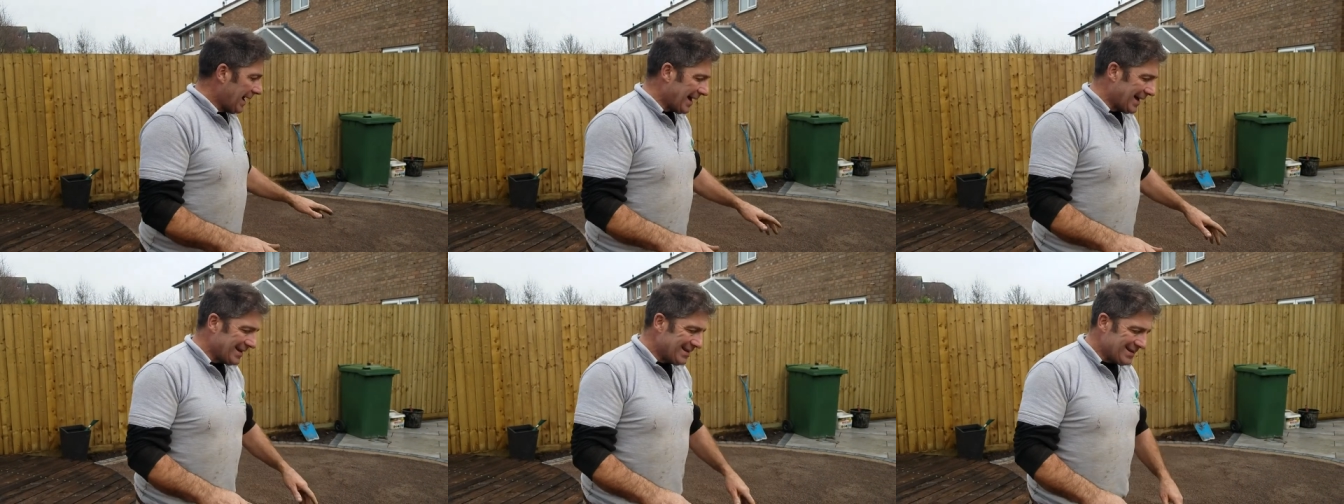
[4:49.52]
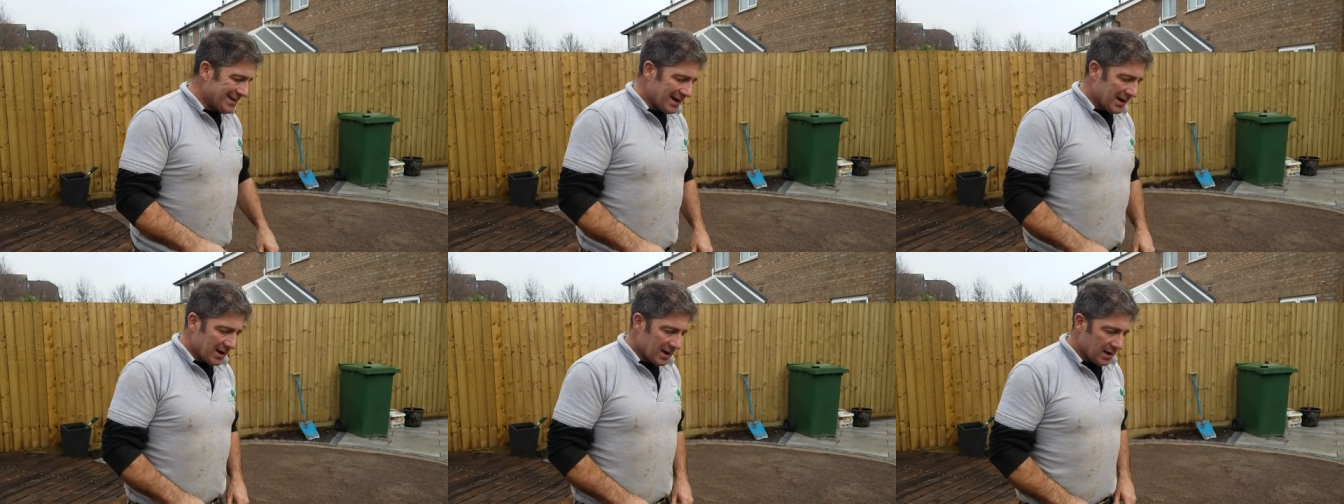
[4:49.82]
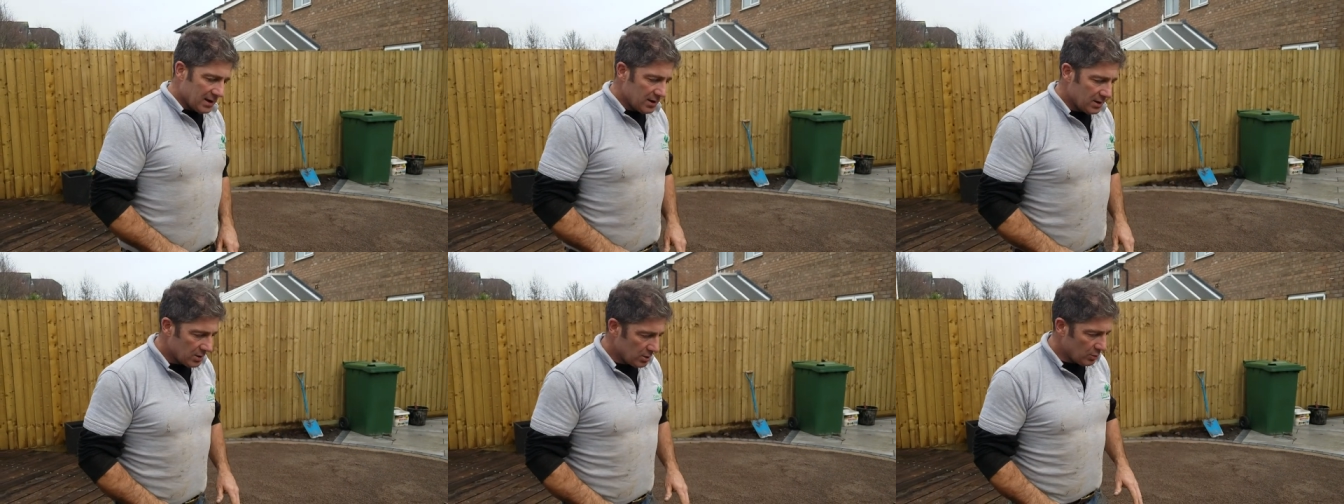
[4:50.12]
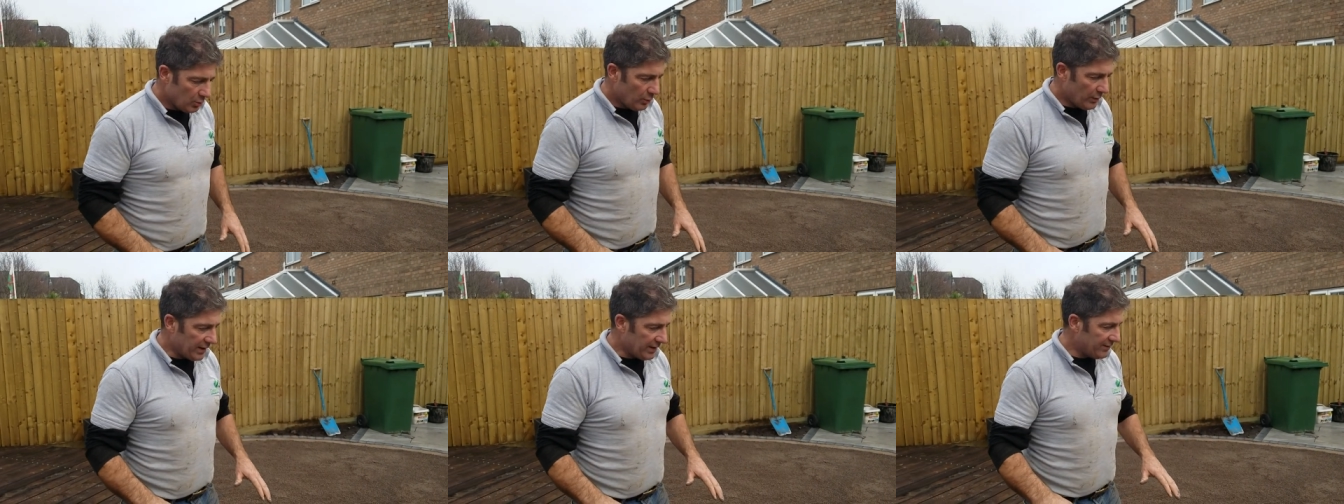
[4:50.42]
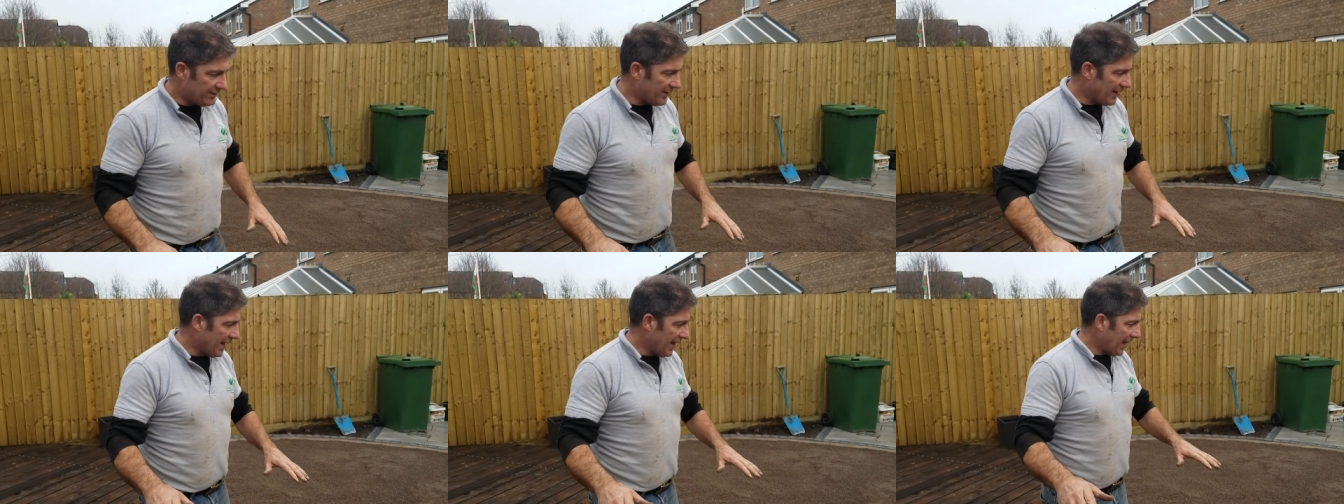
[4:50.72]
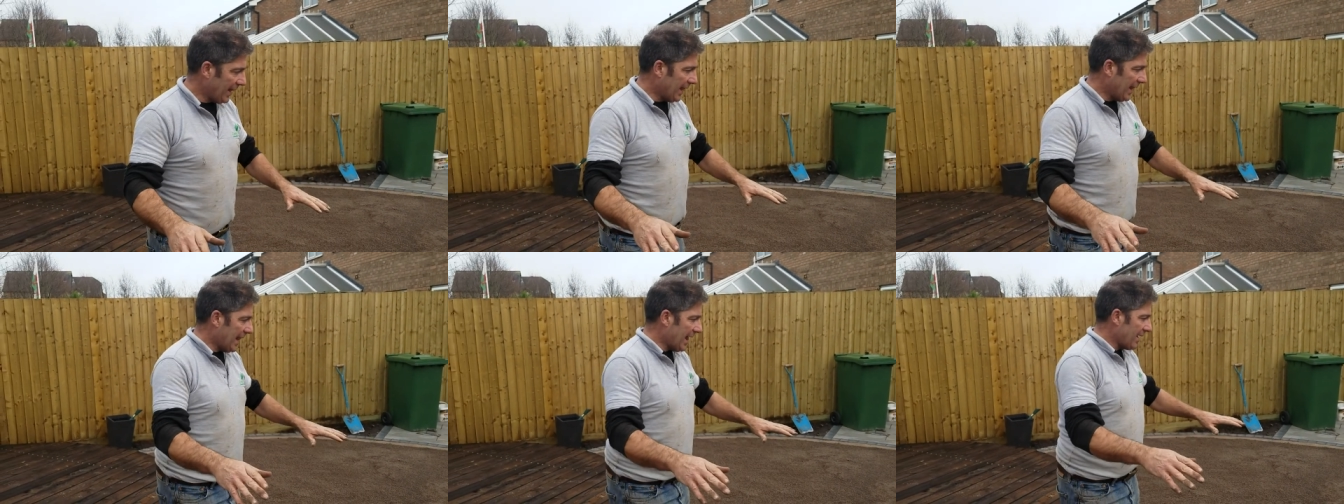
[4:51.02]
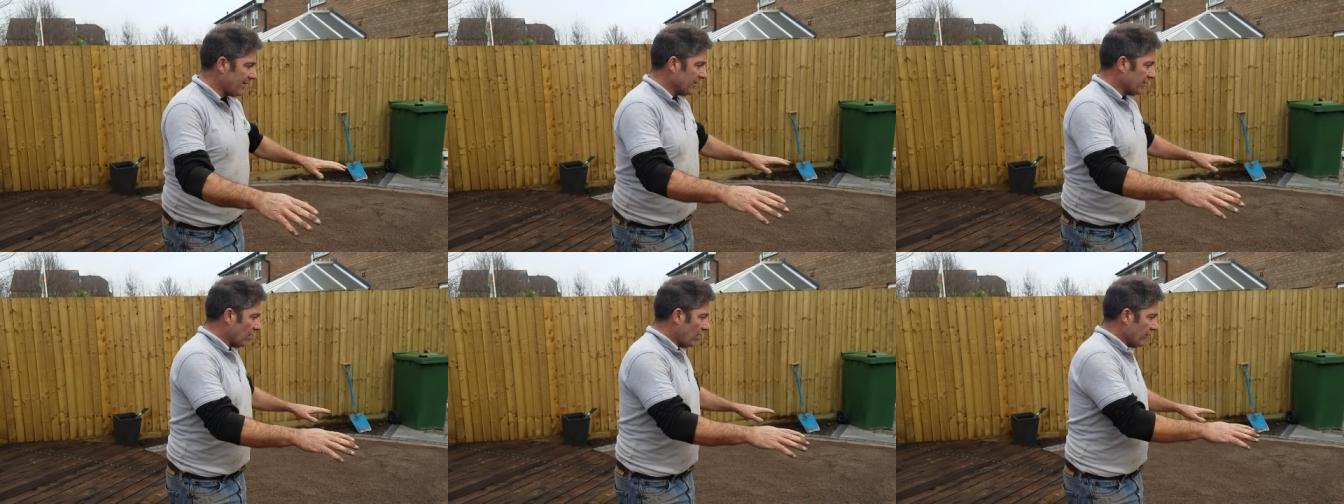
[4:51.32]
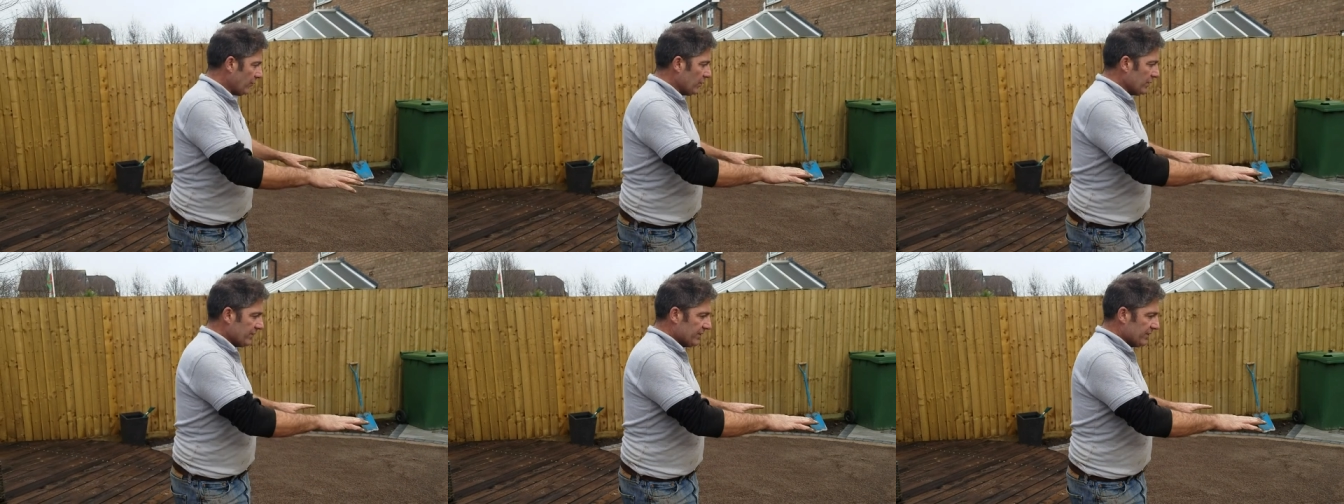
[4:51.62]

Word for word: and we've levelled off,